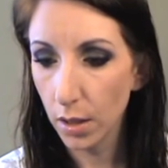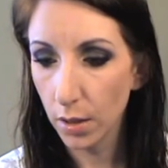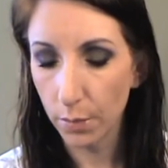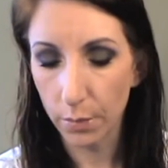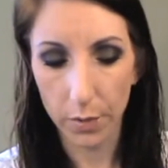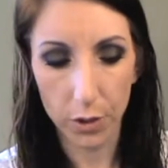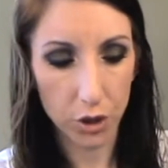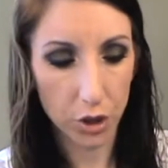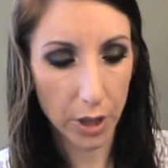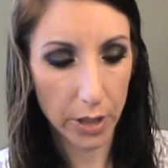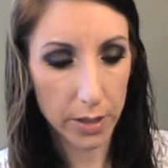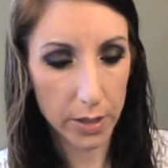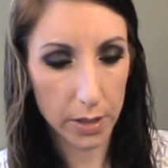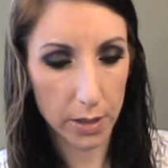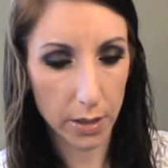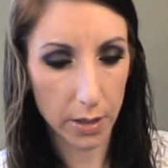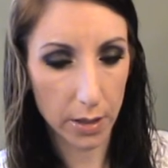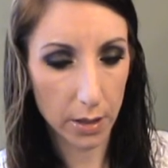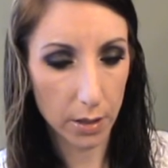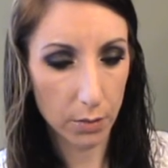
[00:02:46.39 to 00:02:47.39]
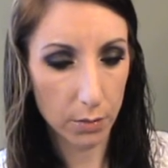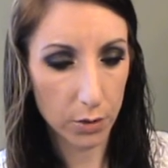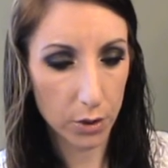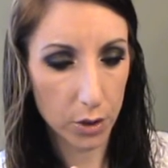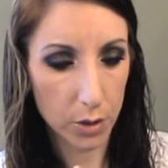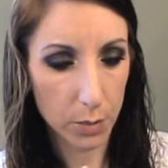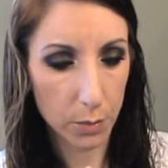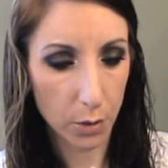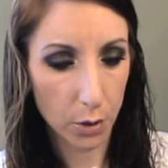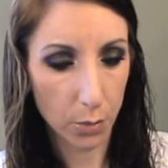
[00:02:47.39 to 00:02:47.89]
Majestic, which
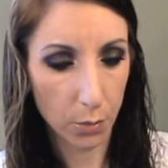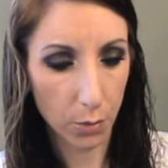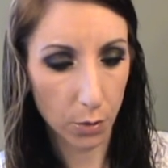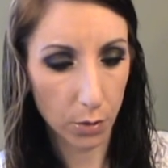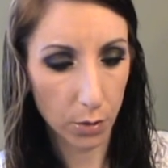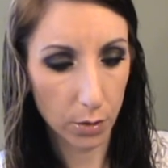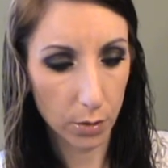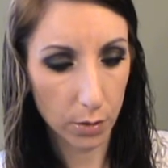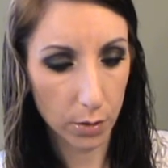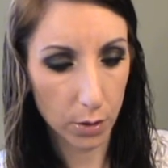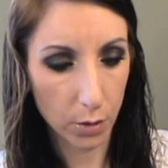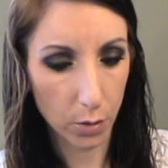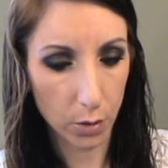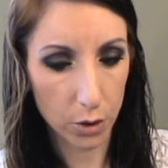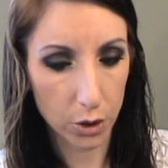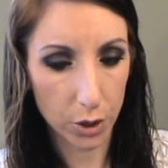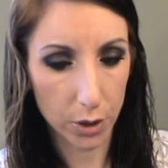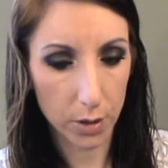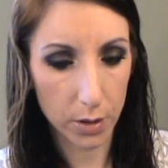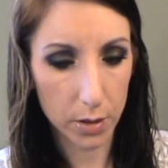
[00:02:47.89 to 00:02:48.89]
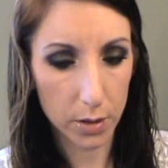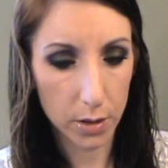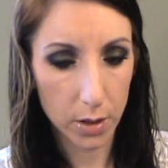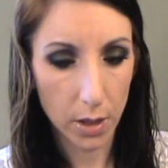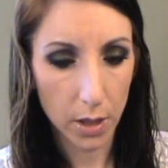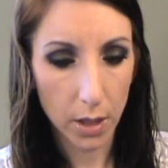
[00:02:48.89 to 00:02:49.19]
is purple, gorgeous.